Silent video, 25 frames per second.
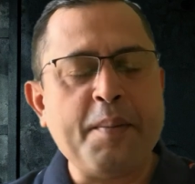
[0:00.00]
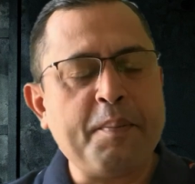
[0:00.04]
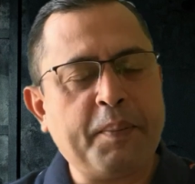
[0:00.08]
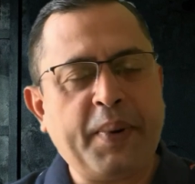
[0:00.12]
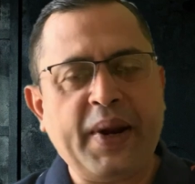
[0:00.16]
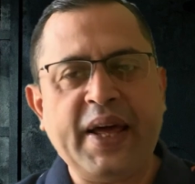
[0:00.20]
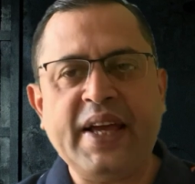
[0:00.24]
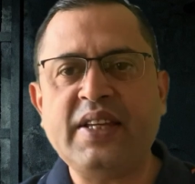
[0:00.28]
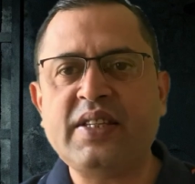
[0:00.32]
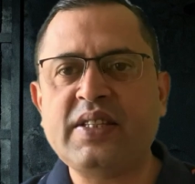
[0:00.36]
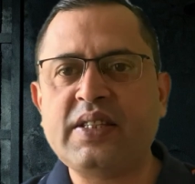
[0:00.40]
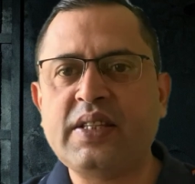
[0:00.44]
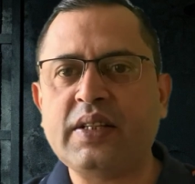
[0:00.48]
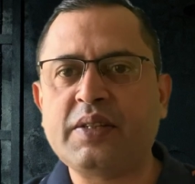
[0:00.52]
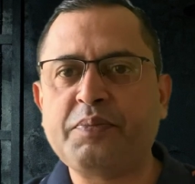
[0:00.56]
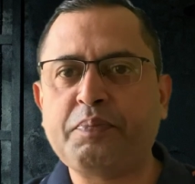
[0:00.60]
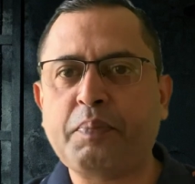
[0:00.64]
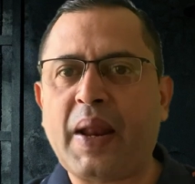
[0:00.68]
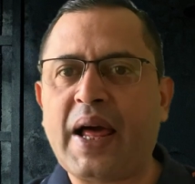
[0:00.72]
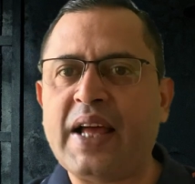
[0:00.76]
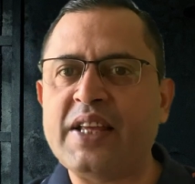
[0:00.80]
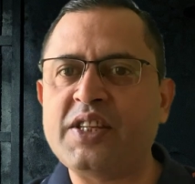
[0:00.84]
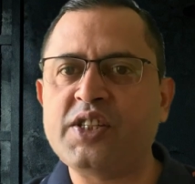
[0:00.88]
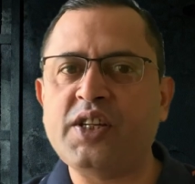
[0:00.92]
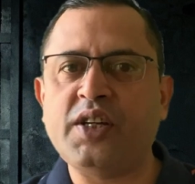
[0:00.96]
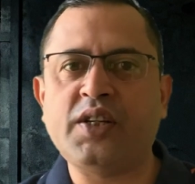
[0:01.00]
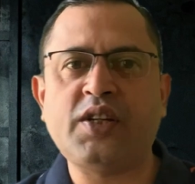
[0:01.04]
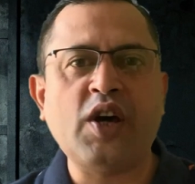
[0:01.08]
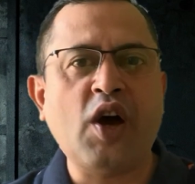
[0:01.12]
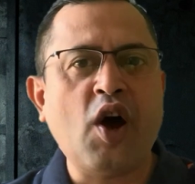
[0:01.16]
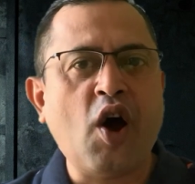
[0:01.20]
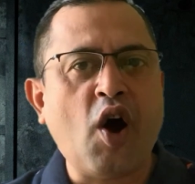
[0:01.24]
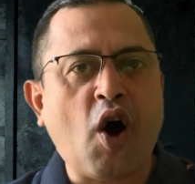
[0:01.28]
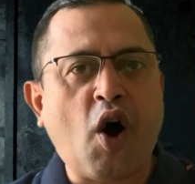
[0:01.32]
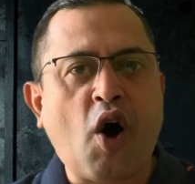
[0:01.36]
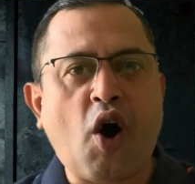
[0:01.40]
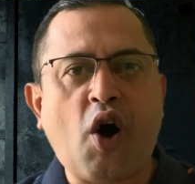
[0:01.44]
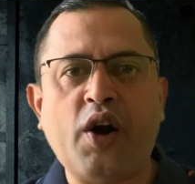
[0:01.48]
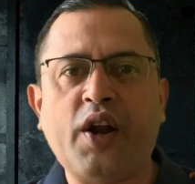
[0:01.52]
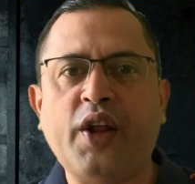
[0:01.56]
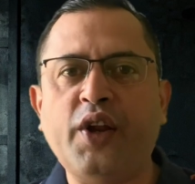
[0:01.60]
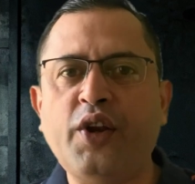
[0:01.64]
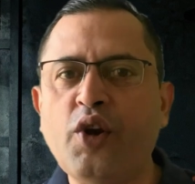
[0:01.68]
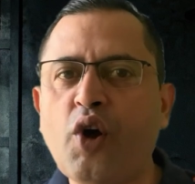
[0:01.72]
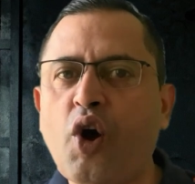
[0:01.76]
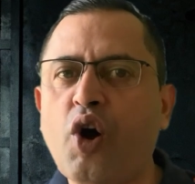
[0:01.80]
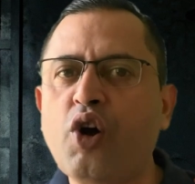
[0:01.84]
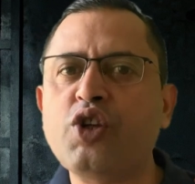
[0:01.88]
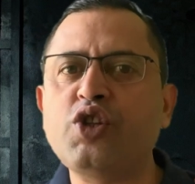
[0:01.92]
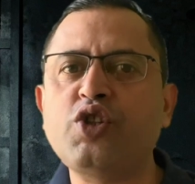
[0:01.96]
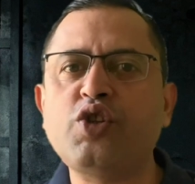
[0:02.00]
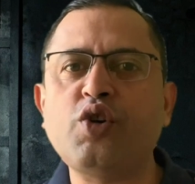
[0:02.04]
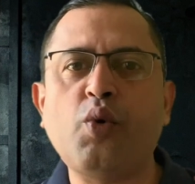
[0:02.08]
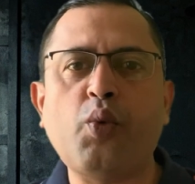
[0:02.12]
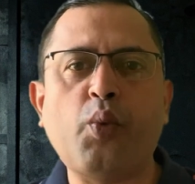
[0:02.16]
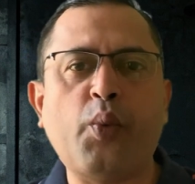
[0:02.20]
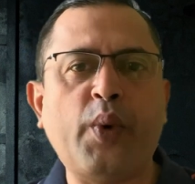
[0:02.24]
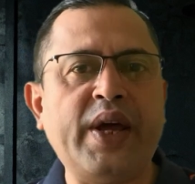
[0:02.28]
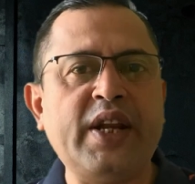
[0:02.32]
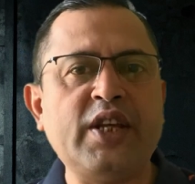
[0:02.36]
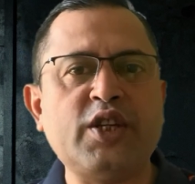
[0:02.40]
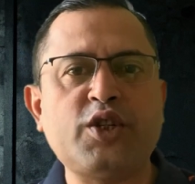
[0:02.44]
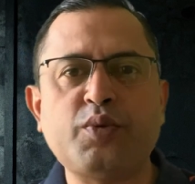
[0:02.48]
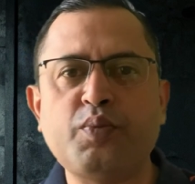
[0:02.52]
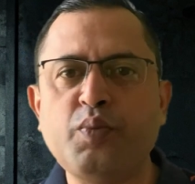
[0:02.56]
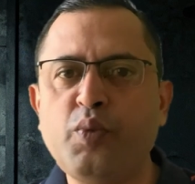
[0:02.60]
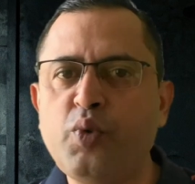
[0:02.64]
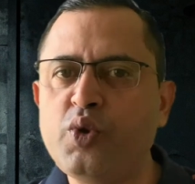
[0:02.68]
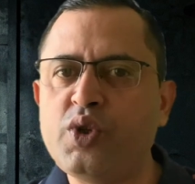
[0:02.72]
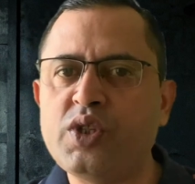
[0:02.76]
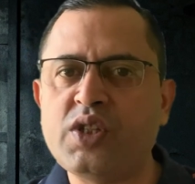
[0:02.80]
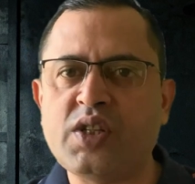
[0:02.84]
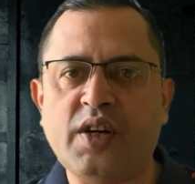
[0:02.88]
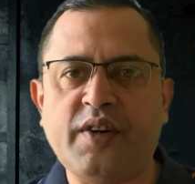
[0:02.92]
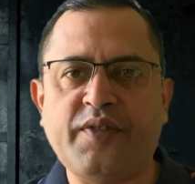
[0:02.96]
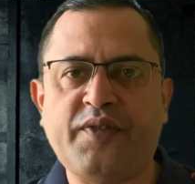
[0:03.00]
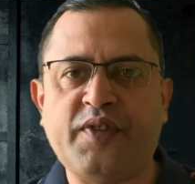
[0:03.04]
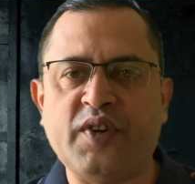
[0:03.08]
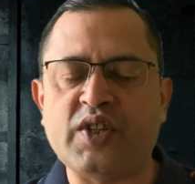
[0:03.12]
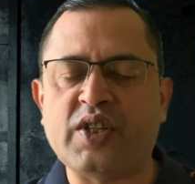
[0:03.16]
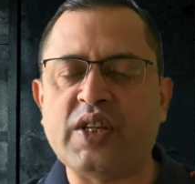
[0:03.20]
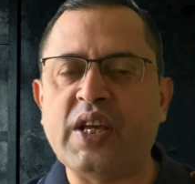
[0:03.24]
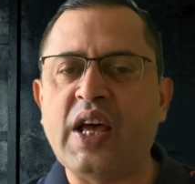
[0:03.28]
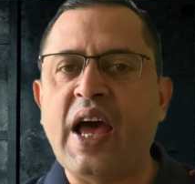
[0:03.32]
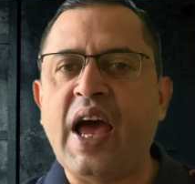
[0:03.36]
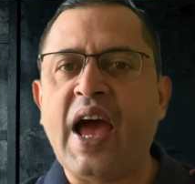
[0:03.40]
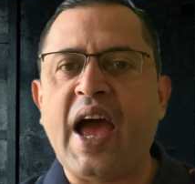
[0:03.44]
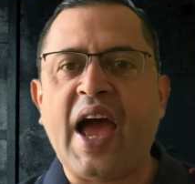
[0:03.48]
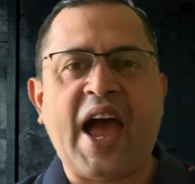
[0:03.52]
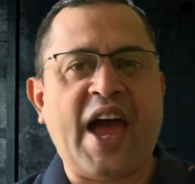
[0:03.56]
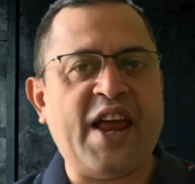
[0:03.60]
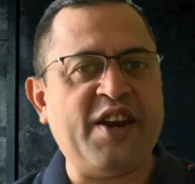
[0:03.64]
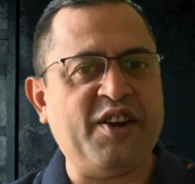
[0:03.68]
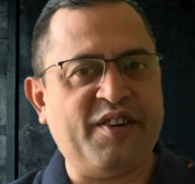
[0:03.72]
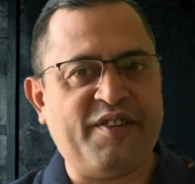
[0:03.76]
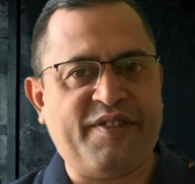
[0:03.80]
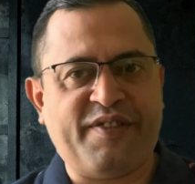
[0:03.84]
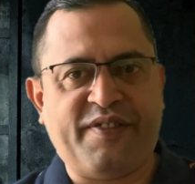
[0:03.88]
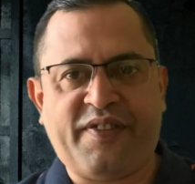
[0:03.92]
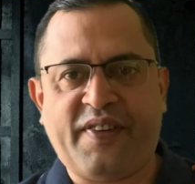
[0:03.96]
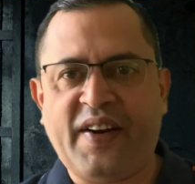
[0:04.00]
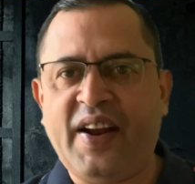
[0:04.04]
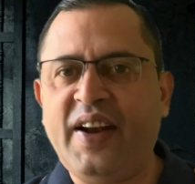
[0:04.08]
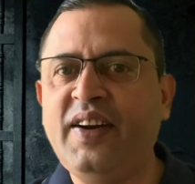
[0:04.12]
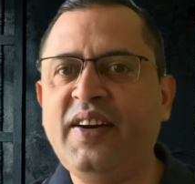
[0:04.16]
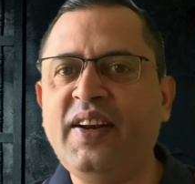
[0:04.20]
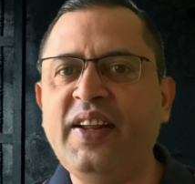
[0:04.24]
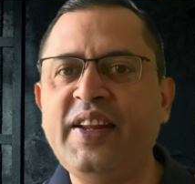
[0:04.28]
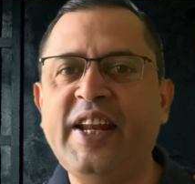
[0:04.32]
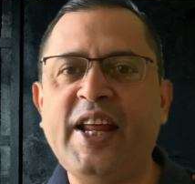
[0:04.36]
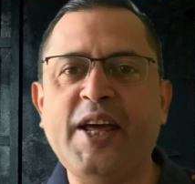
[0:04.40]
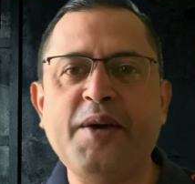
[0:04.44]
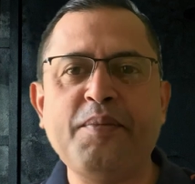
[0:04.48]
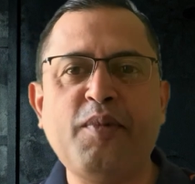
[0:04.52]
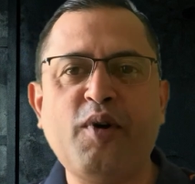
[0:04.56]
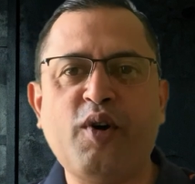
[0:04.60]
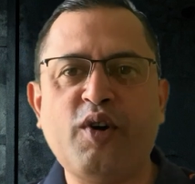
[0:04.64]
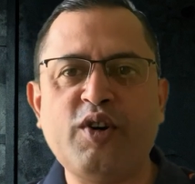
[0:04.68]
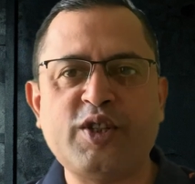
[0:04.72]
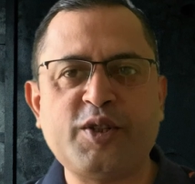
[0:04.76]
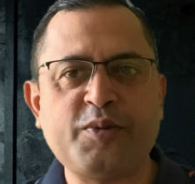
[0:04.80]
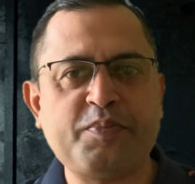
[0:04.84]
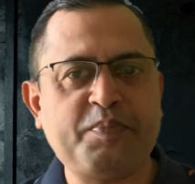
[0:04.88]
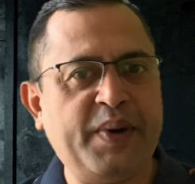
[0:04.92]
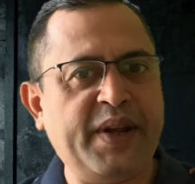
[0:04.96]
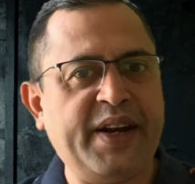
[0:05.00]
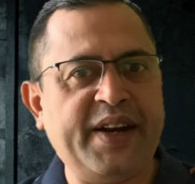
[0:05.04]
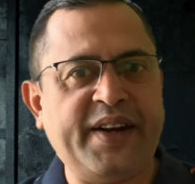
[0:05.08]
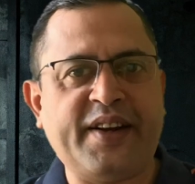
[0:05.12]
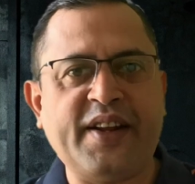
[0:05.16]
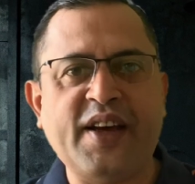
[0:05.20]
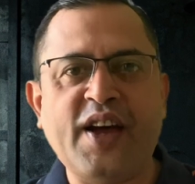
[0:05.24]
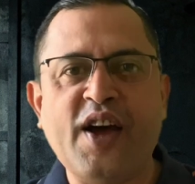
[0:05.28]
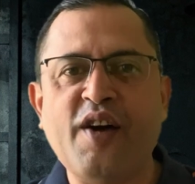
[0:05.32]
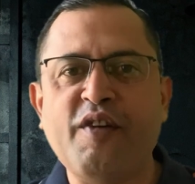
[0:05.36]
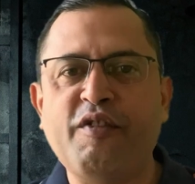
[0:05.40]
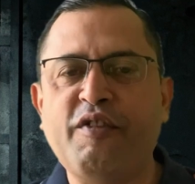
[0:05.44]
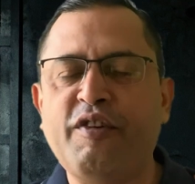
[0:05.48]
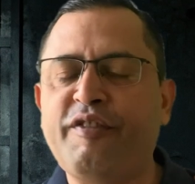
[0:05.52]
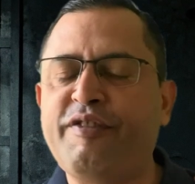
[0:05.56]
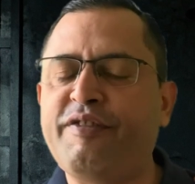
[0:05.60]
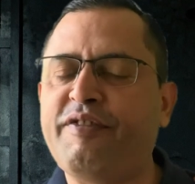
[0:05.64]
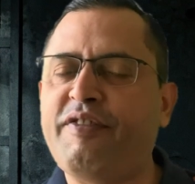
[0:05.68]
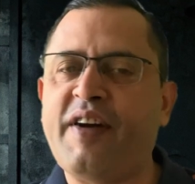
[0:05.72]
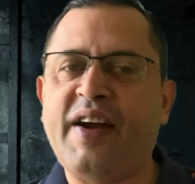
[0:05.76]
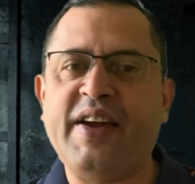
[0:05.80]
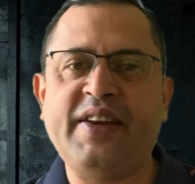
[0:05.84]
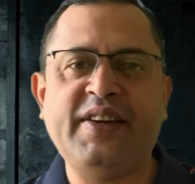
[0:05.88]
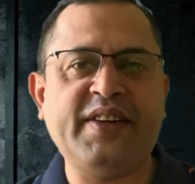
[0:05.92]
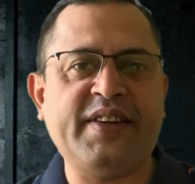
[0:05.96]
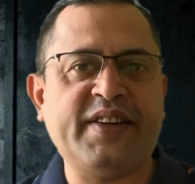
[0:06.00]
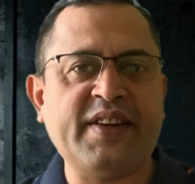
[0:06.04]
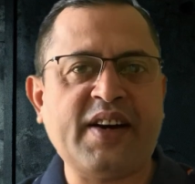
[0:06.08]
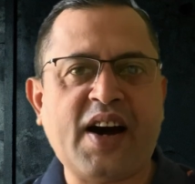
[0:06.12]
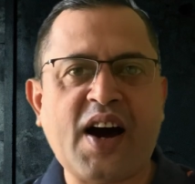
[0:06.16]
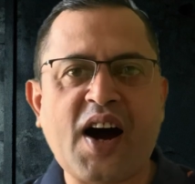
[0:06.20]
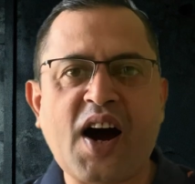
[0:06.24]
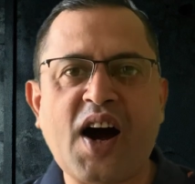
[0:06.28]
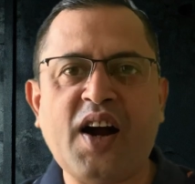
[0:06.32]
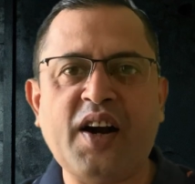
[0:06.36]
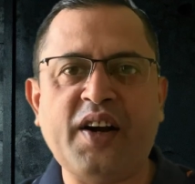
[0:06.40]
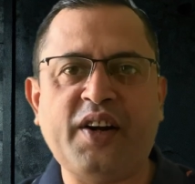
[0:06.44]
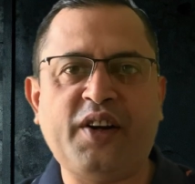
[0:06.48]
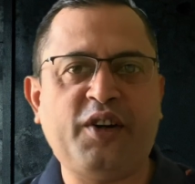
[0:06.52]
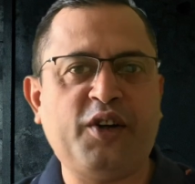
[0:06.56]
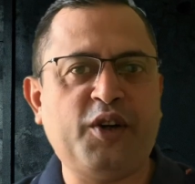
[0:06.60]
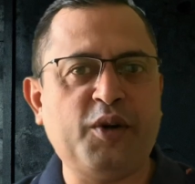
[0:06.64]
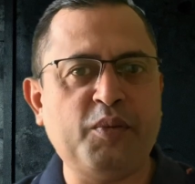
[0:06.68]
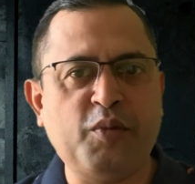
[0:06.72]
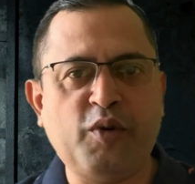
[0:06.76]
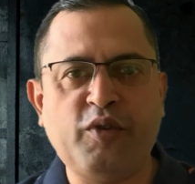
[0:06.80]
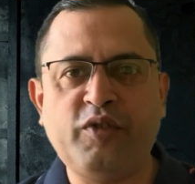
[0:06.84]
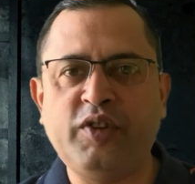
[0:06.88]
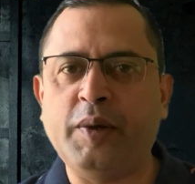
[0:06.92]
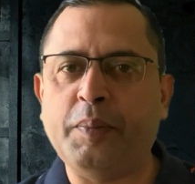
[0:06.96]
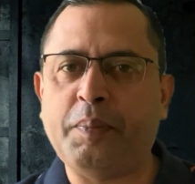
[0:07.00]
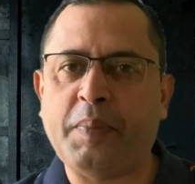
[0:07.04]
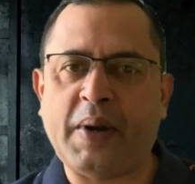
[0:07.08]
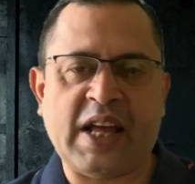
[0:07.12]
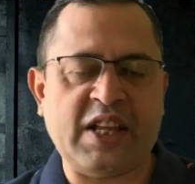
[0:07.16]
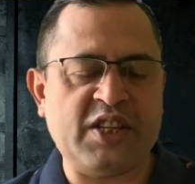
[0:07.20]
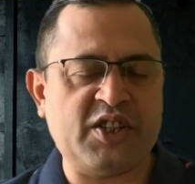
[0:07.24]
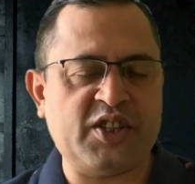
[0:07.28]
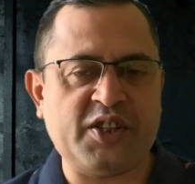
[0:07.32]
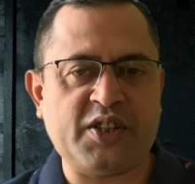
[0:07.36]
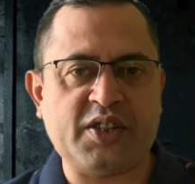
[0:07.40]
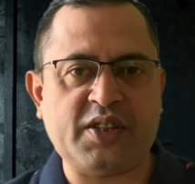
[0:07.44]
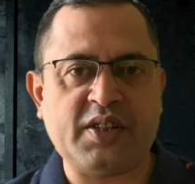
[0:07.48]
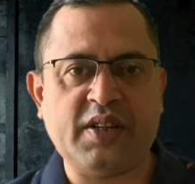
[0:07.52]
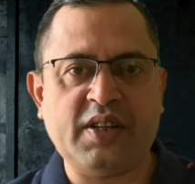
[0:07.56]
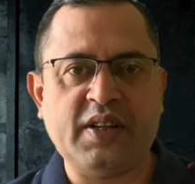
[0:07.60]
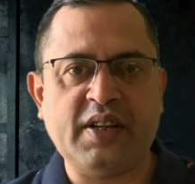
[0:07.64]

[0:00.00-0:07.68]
Place the planchette on a not so very smooth surface and your friendly neighborhood spirit would find it hard to move the planchette.